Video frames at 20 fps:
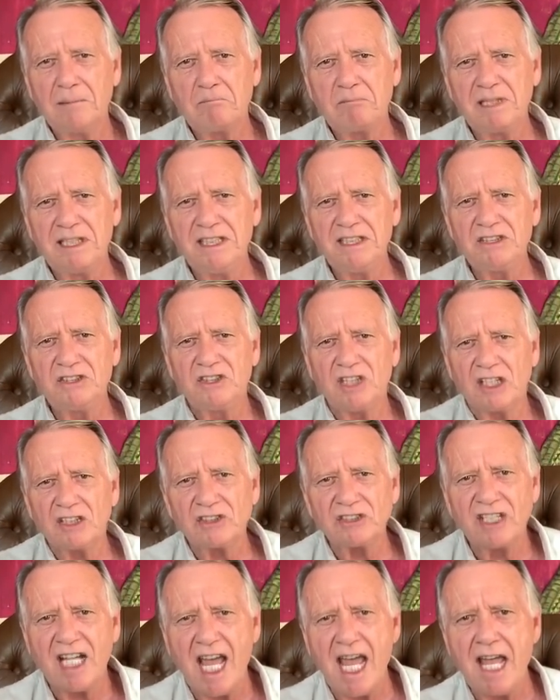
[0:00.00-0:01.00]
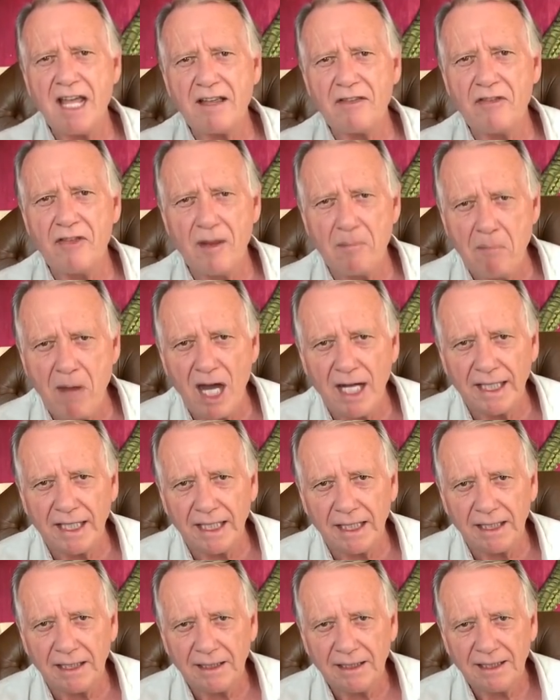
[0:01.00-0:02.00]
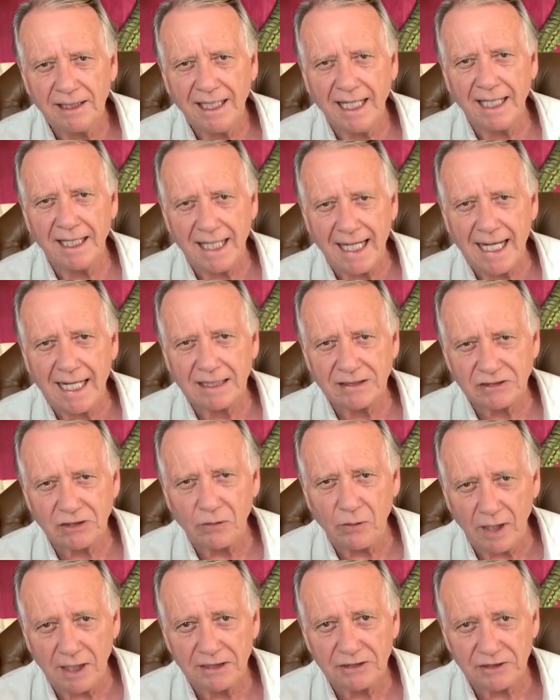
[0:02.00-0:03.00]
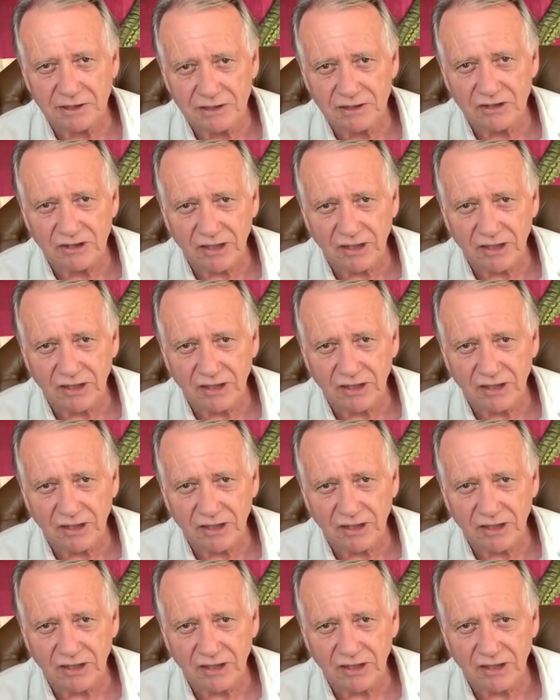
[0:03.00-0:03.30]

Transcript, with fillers: please just take the money and ask questions